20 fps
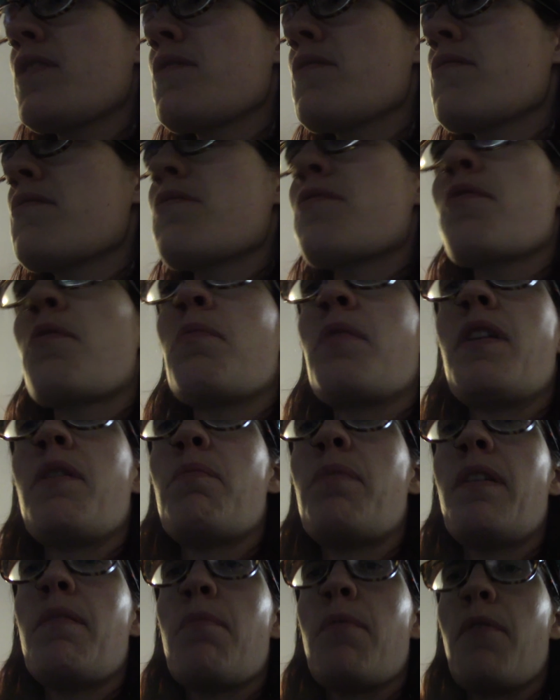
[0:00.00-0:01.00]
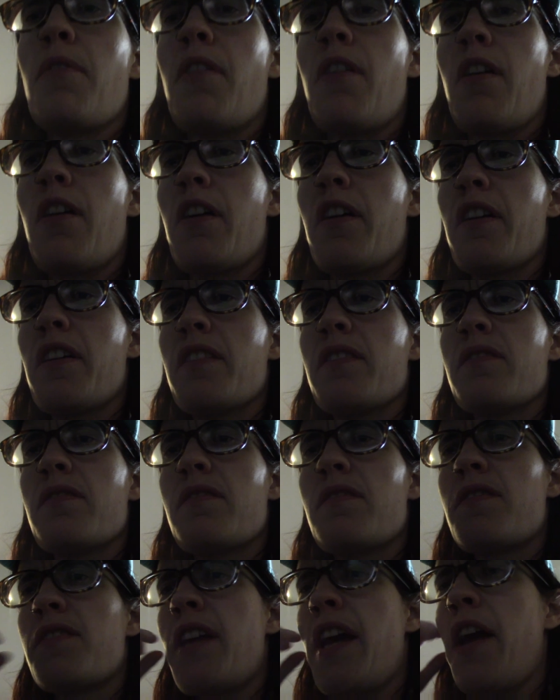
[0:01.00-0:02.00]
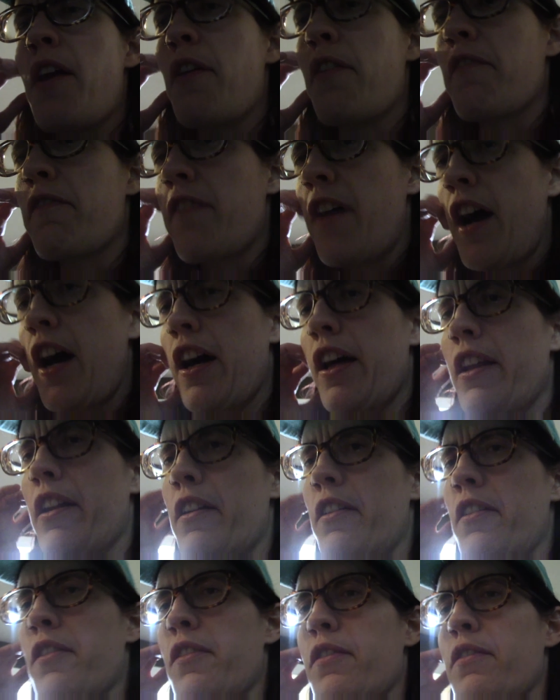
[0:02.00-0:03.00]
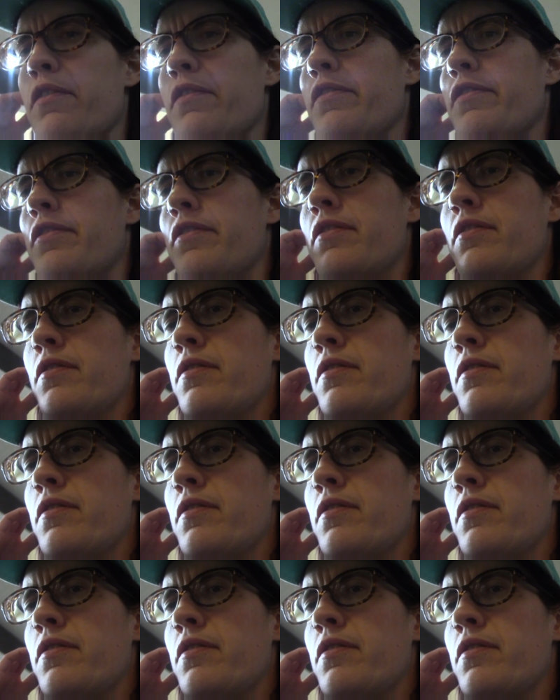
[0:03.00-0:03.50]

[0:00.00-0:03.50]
so many people are terrified of